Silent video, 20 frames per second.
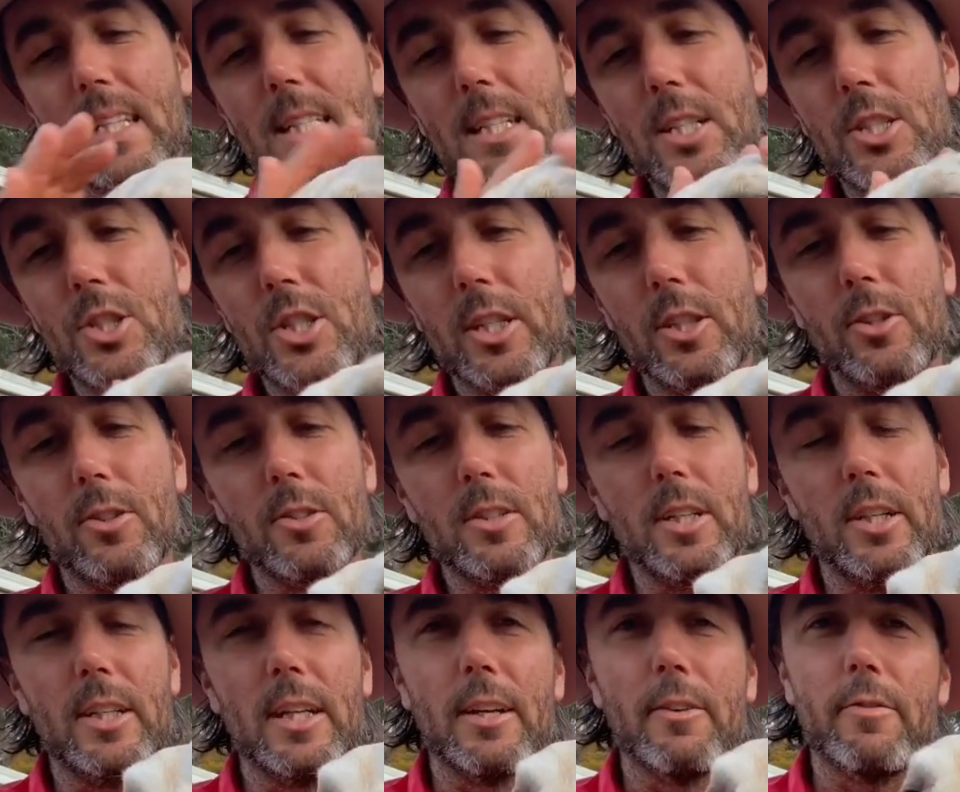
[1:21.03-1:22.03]
She also
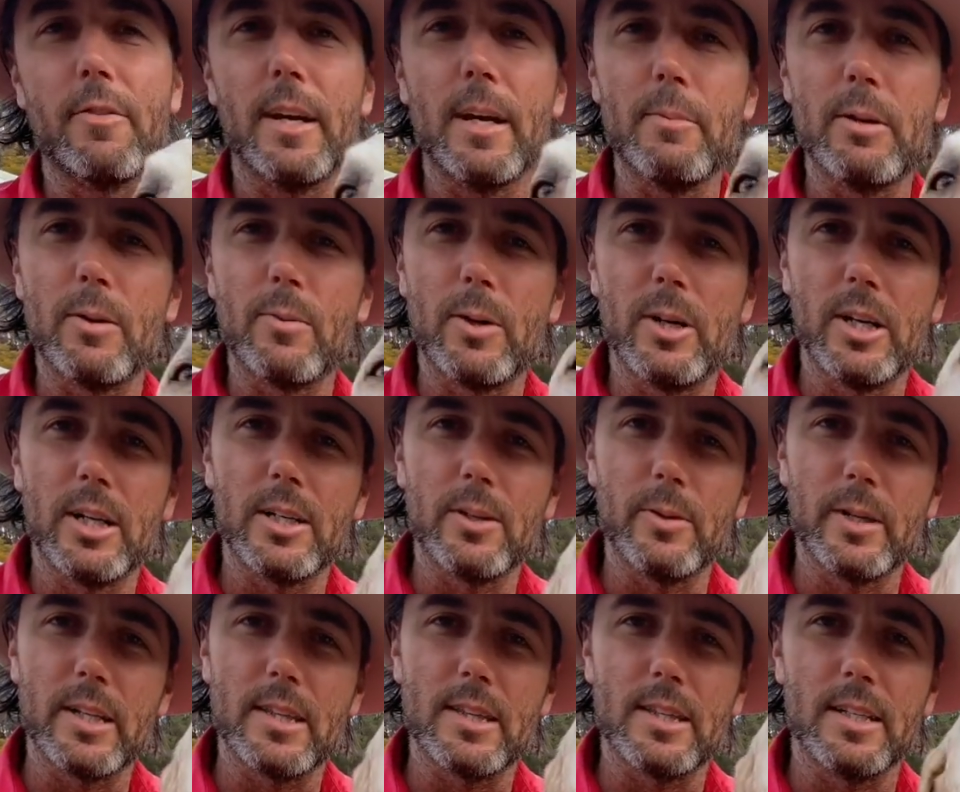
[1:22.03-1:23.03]
did a fair bit of work
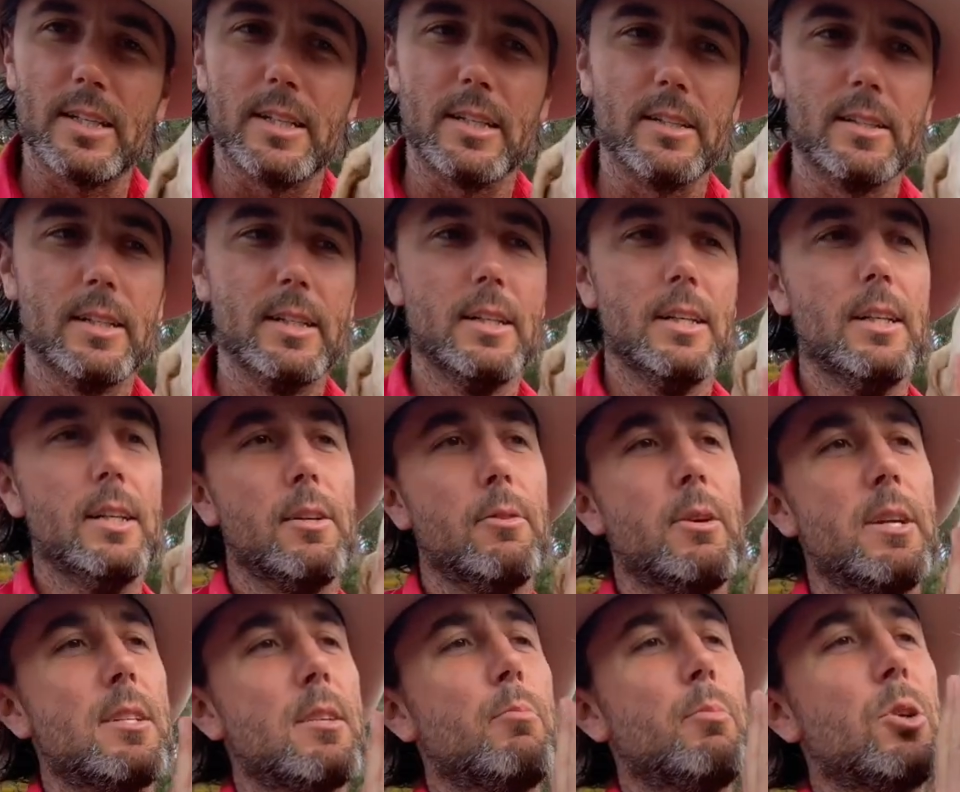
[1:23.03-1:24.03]
with the
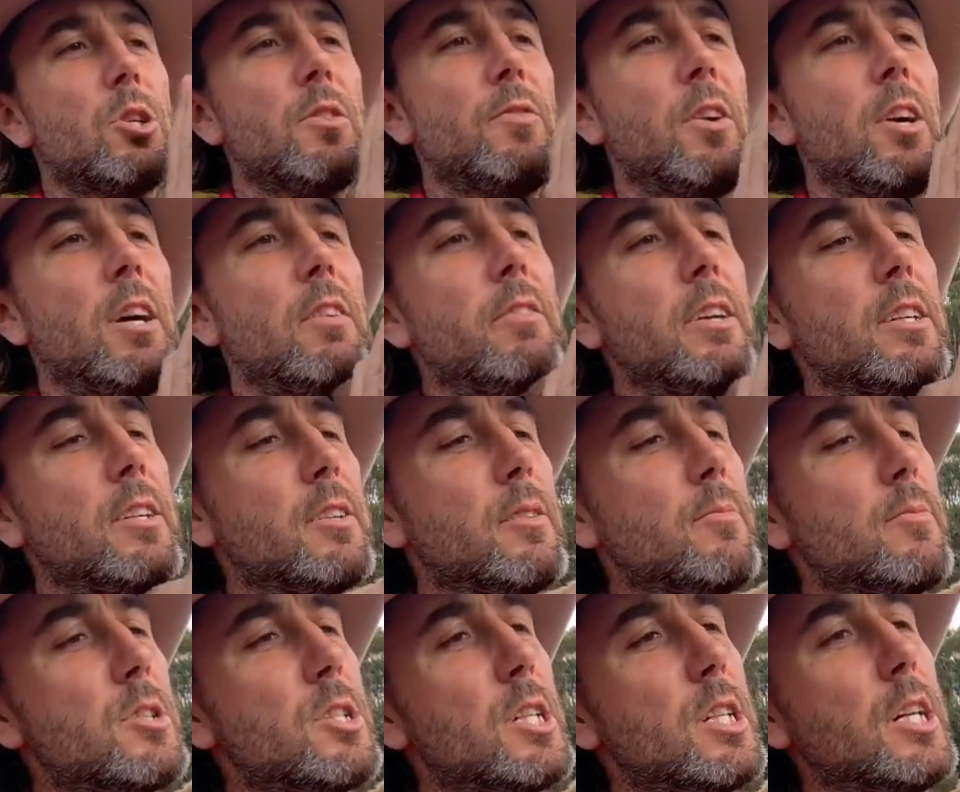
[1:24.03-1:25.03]
recent bushfire
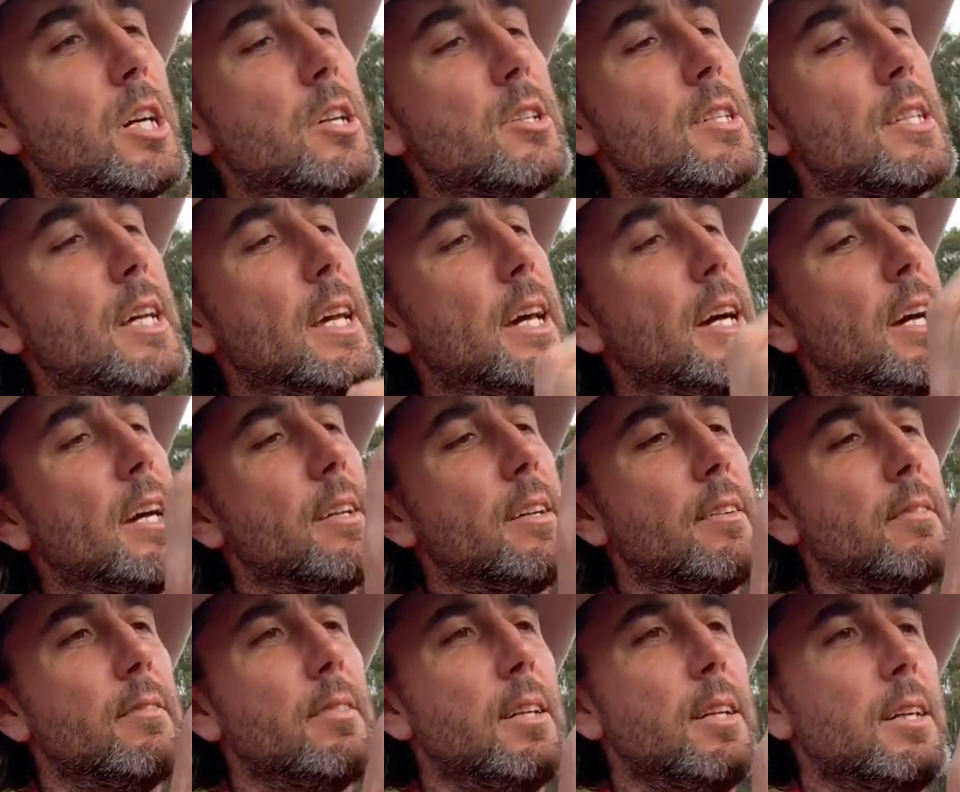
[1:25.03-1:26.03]
victims. She goes down
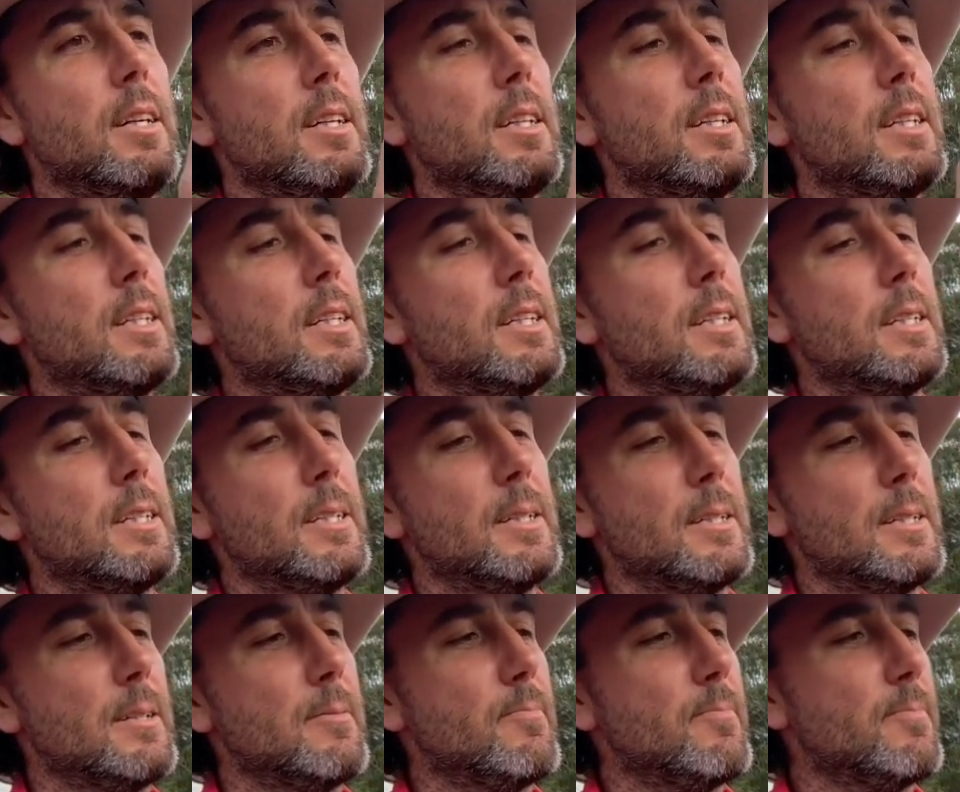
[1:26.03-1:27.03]

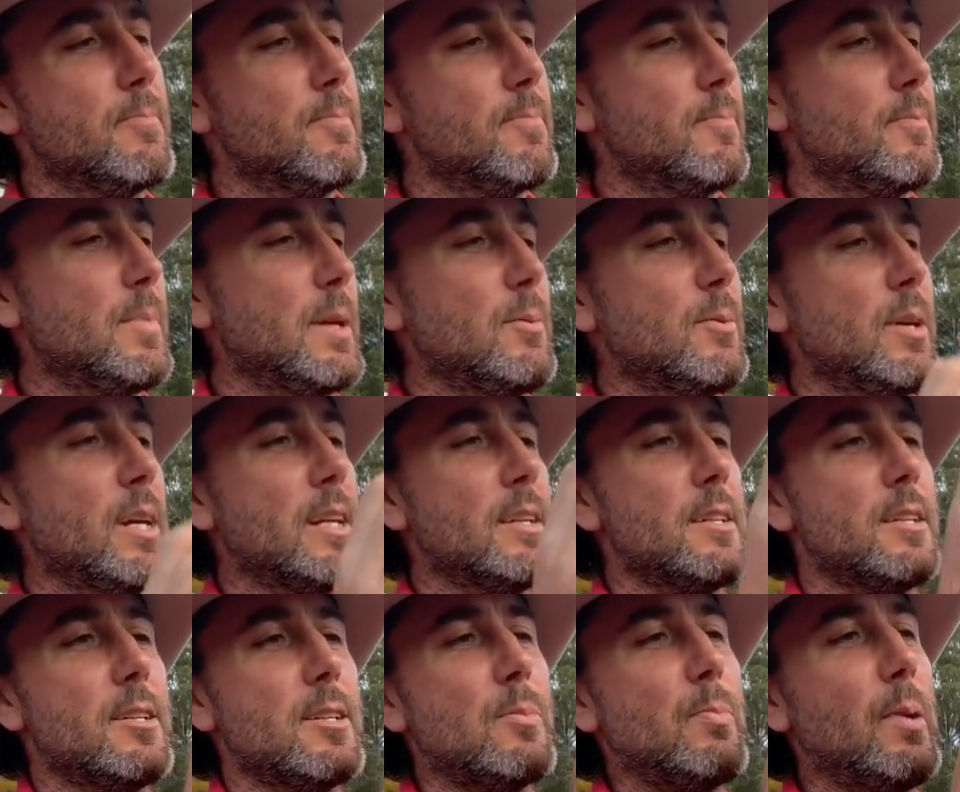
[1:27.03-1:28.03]
and people get to
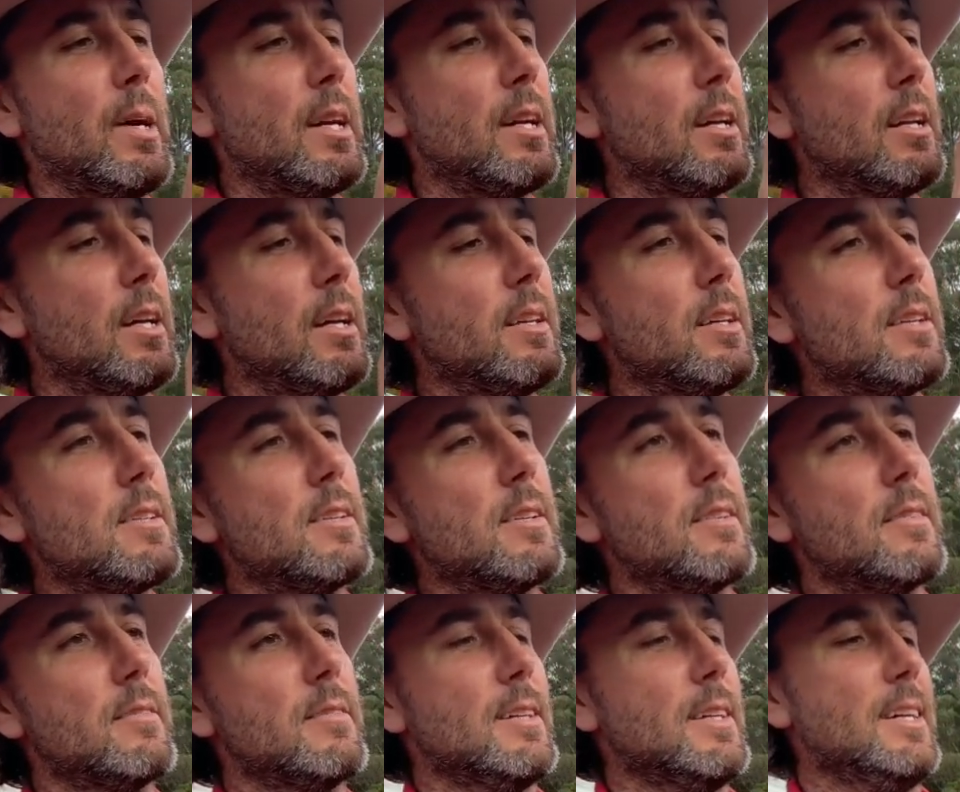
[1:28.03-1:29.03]
just pat her like this
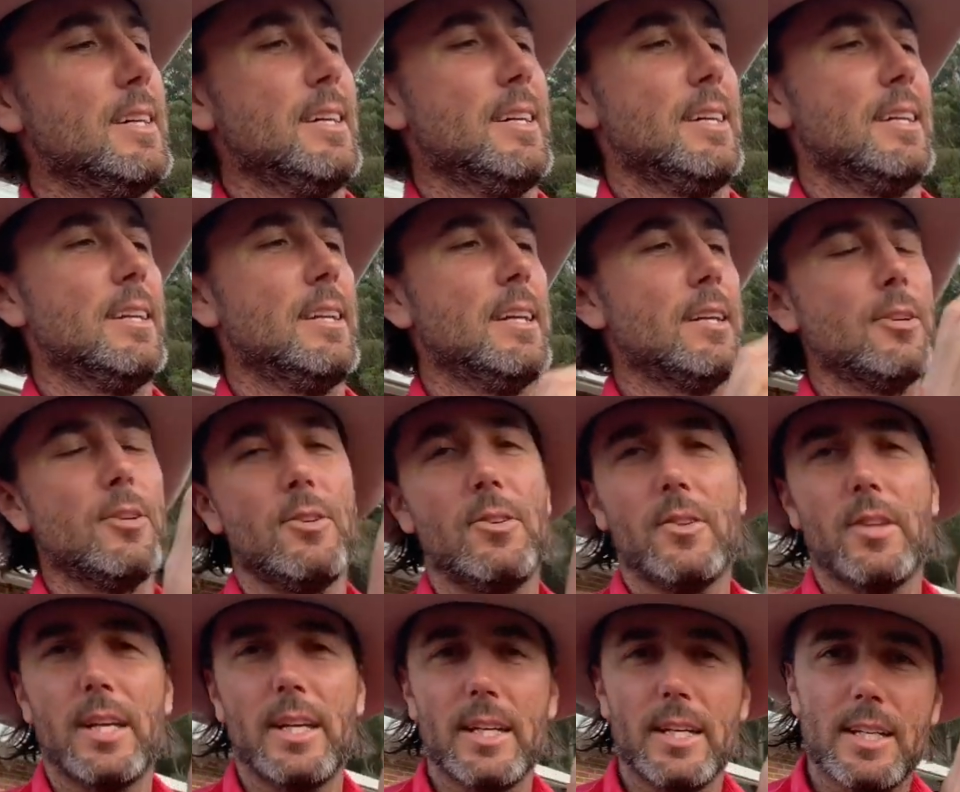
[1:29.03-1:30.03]
and let all
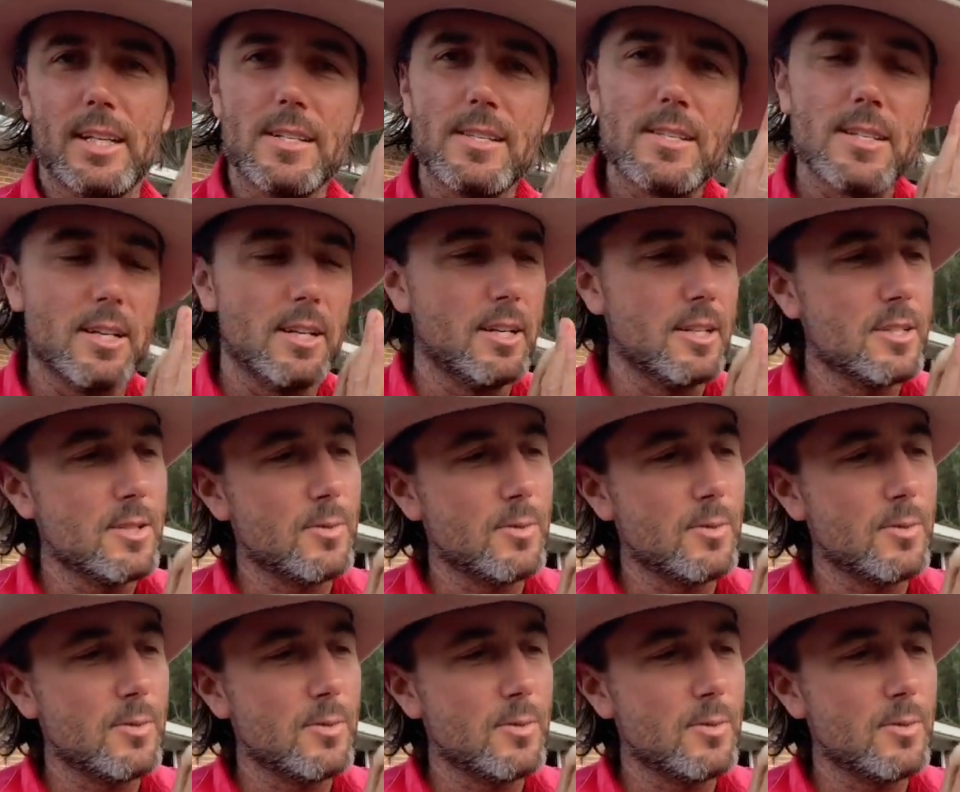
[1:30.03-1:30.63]
their concerns